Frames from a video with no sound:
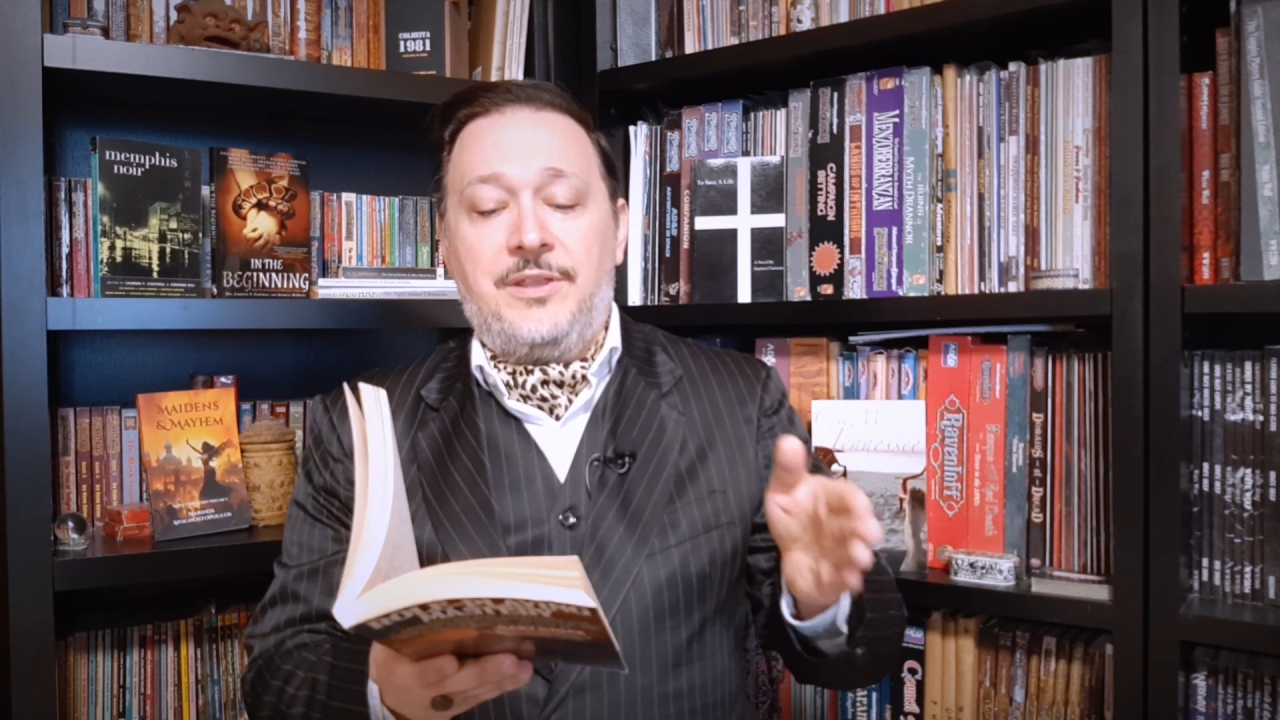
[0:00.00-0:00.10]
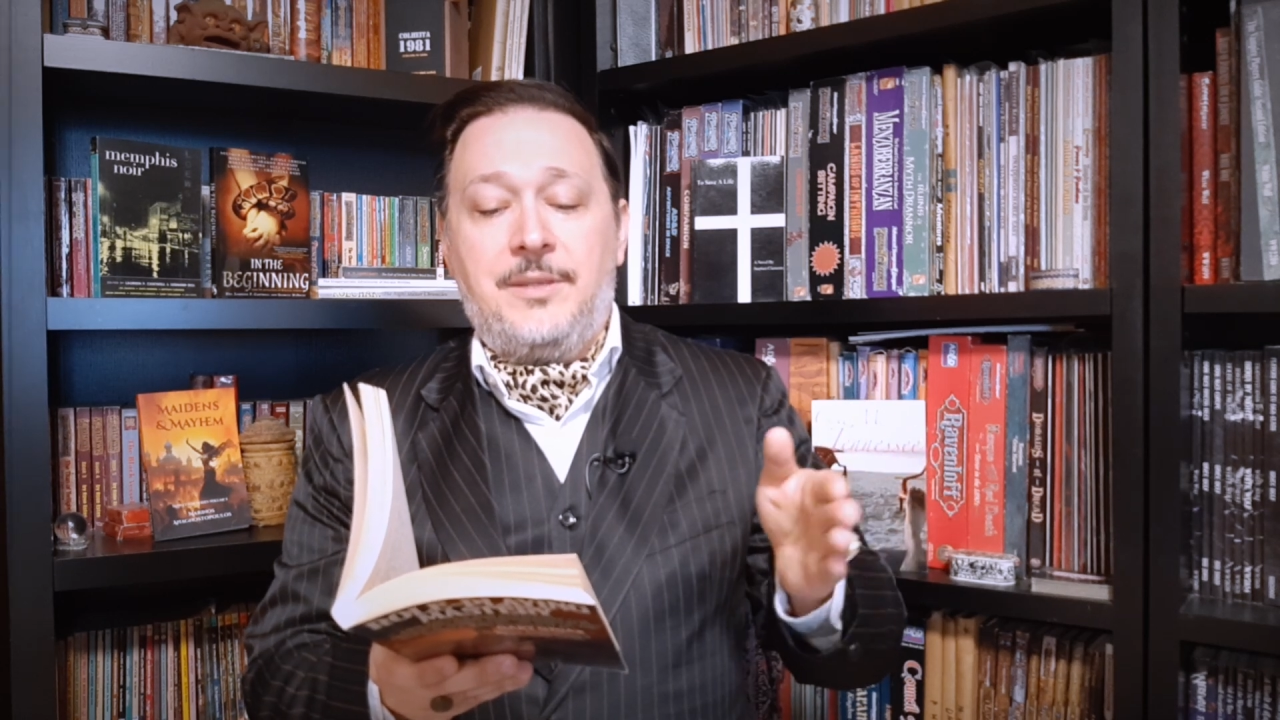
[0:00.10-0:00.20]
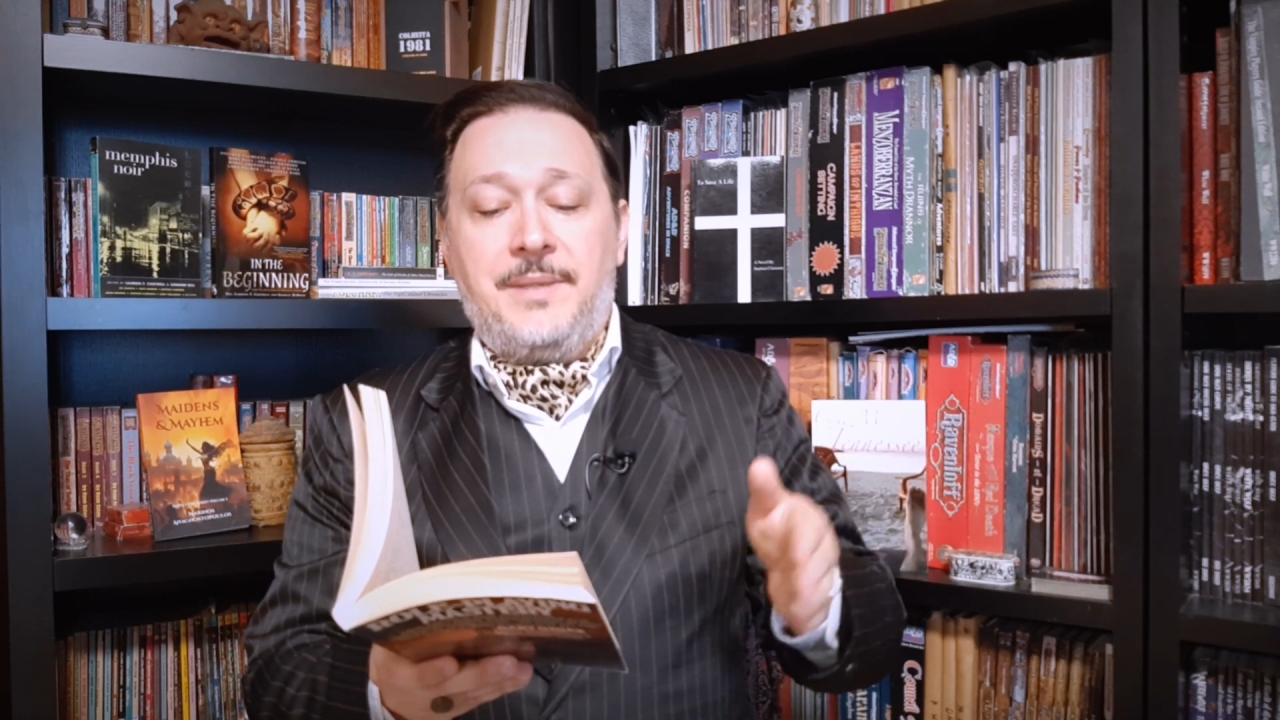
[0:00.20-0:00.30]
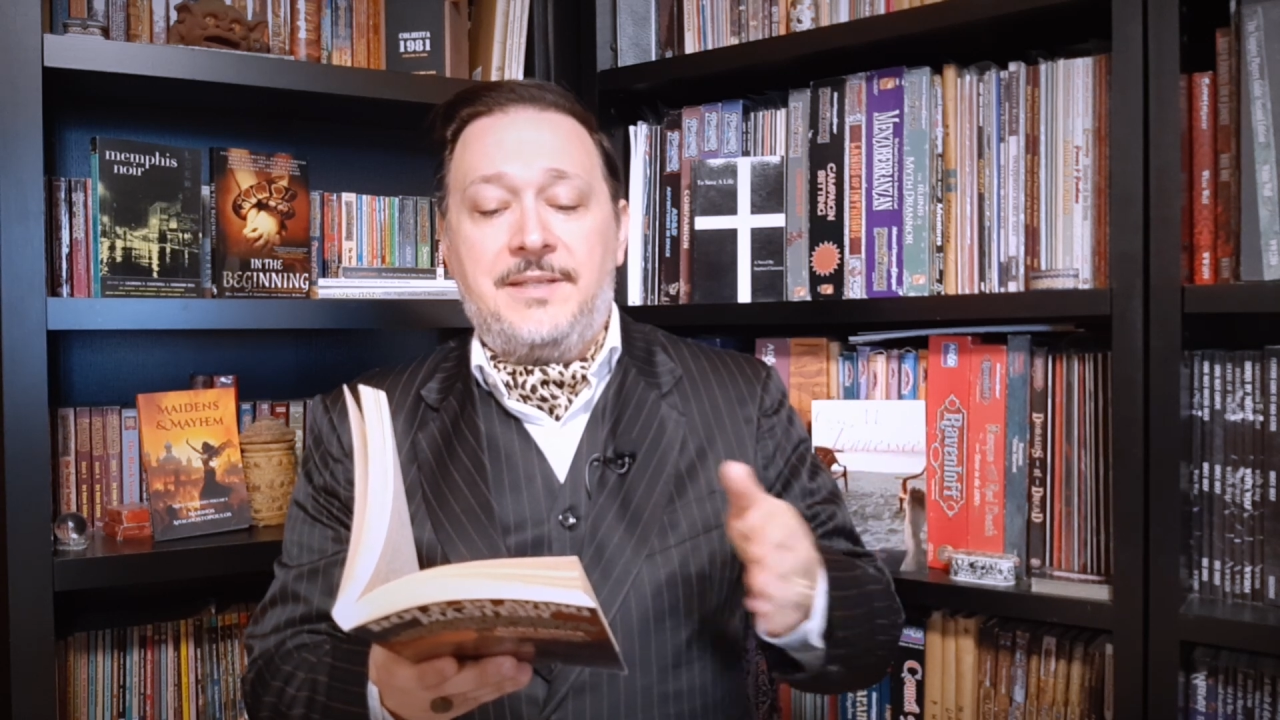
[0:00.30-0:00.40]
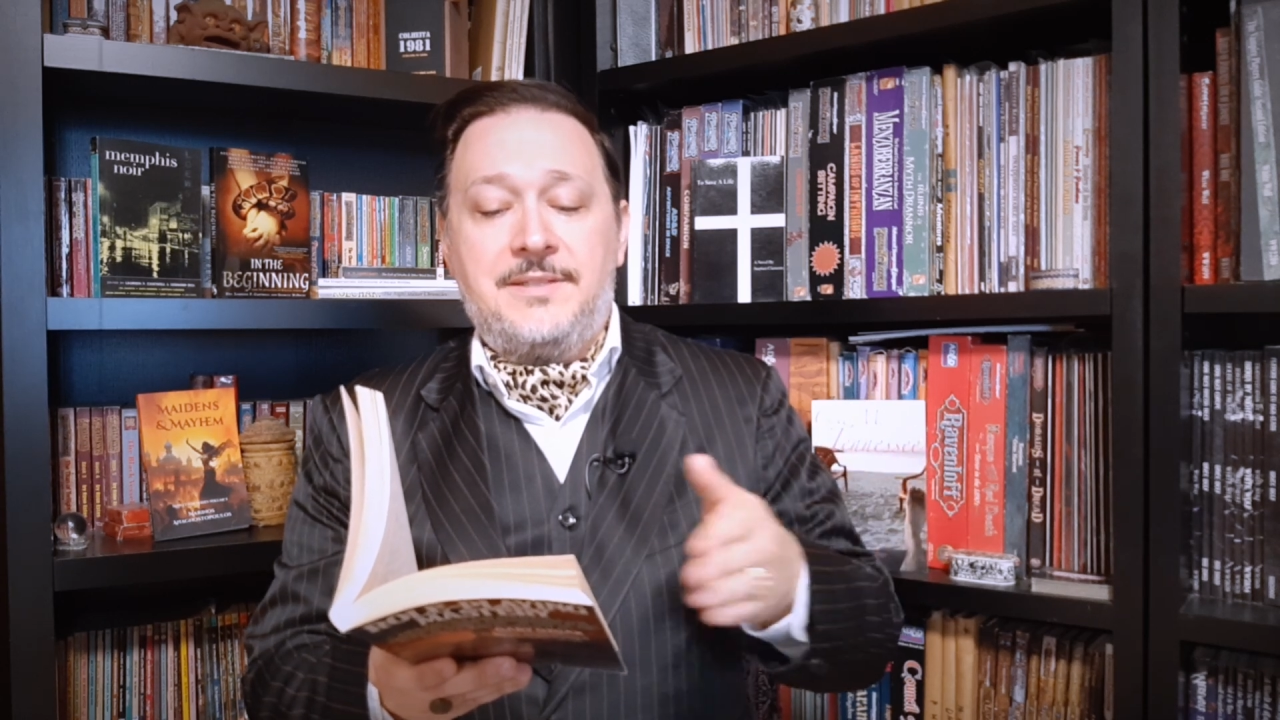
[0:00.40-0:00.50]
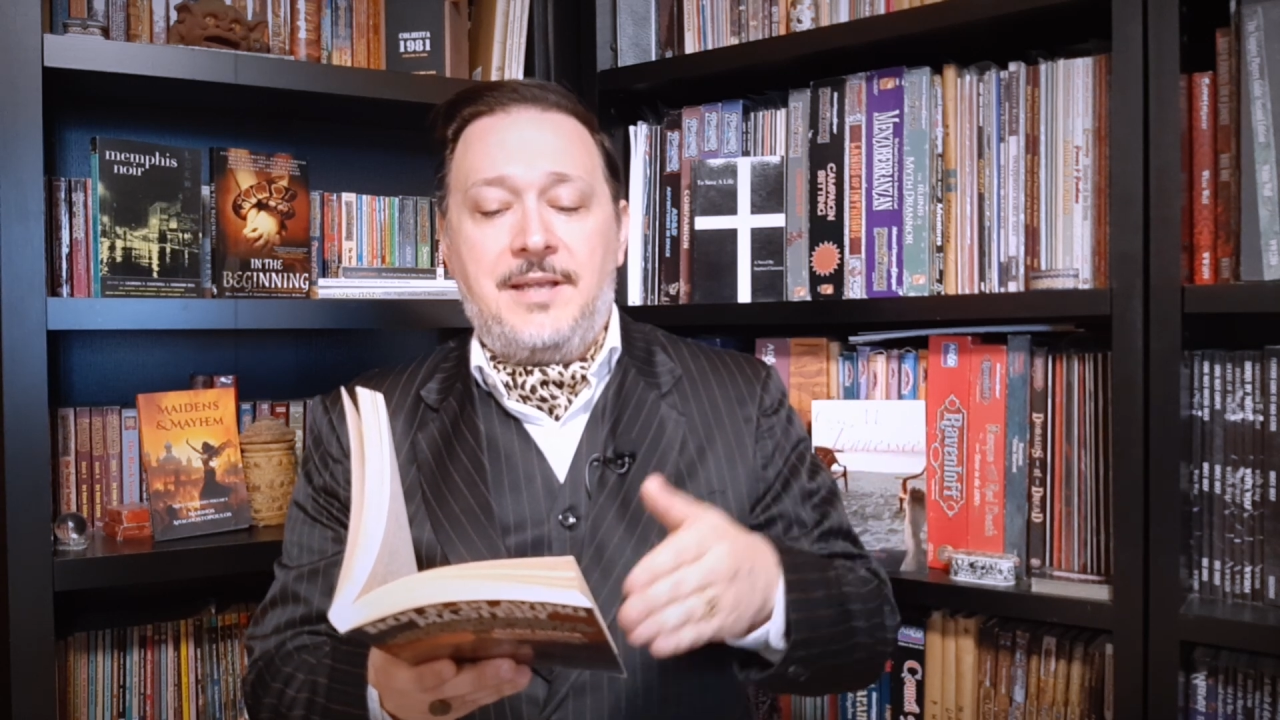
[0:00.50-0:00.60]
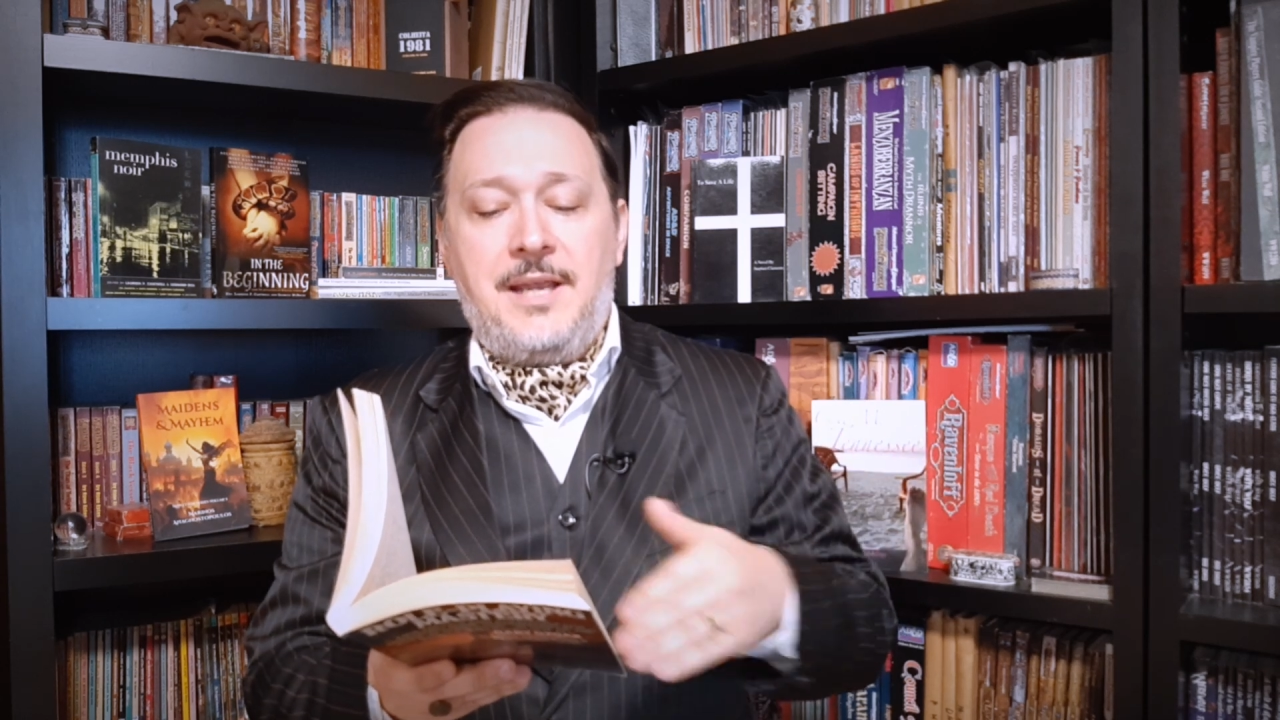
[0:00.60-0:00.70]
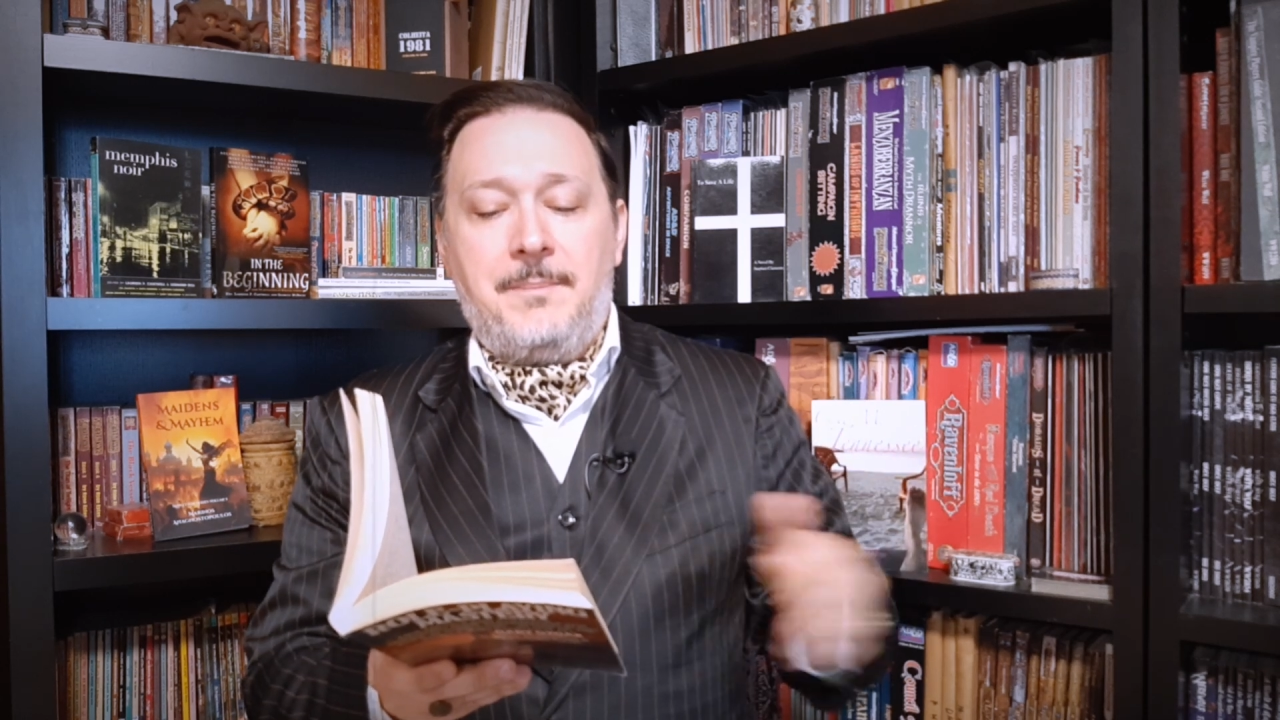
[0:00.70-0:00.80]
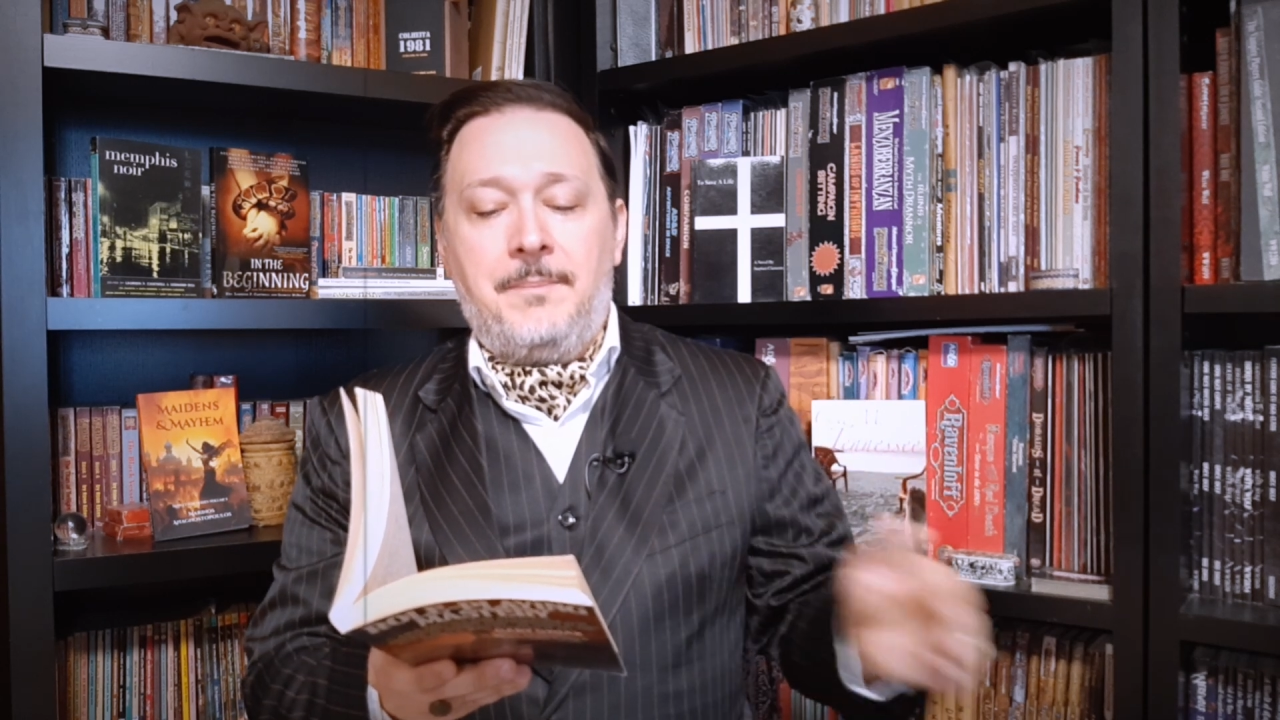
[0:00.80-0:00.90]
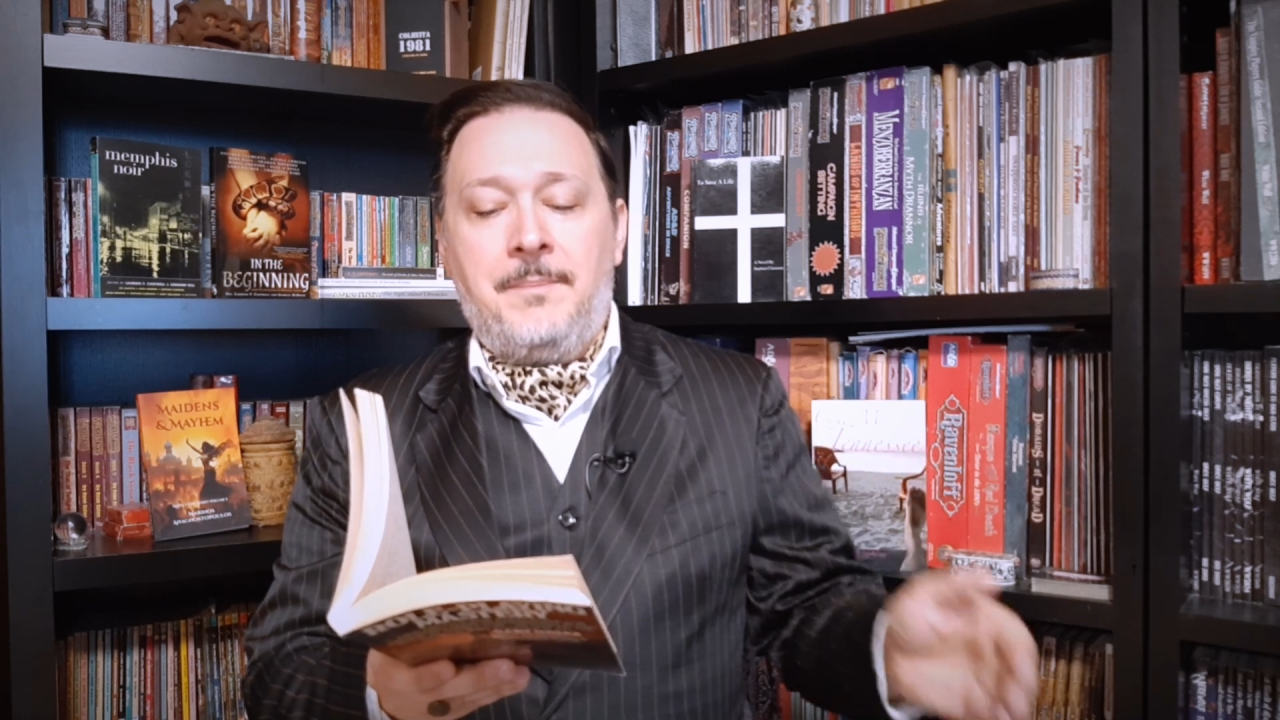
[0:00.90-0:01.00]
with the base
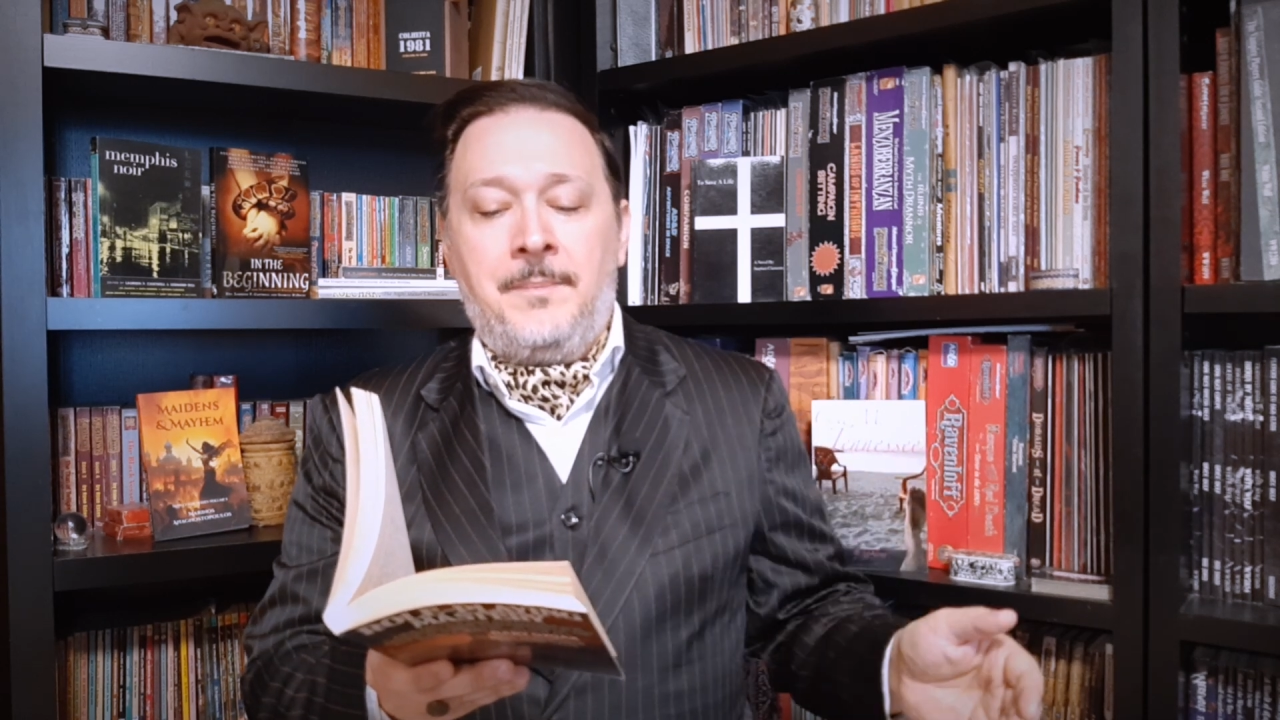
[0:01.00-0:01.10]
game.